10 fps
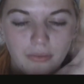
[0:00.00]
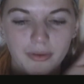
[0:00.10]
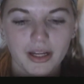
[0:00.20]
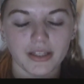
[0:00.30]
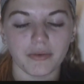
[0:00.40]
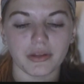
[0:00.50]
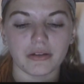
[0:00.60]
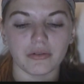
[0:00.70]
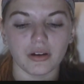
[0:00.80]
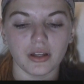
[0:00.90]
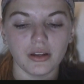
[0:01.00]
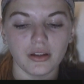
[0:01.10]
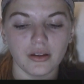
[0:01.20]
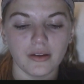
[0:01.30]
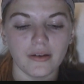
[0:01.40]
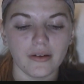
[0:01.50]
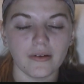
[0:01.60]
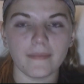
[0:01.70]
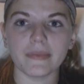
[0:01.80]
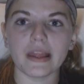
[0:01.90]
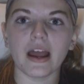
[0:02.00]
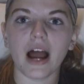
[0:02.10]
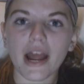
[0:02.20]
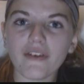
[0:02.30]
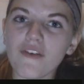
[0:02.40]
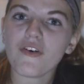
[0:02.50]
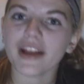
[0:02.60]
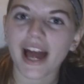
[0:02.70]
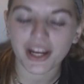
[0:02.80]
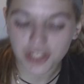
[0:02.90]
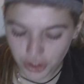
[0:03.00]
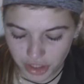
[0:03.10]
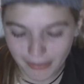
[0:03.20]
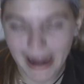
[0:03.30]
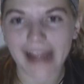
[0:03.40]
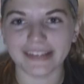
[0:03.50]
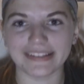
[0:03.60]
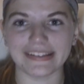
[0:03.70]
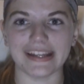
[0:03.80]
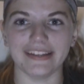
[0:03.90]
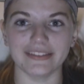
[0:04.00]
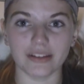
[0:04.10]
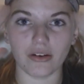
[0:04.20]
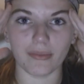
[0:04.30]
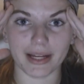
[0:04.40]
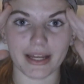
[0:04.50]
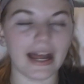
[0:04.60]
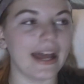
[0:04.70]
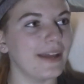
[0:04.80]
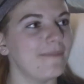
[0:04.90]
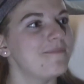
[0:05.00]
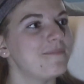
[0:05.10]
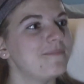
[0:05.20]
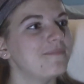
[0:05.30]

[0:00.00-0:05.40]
Oh my god, that was so good. I love what kind of showed the behind the scenes. Oh my god, I...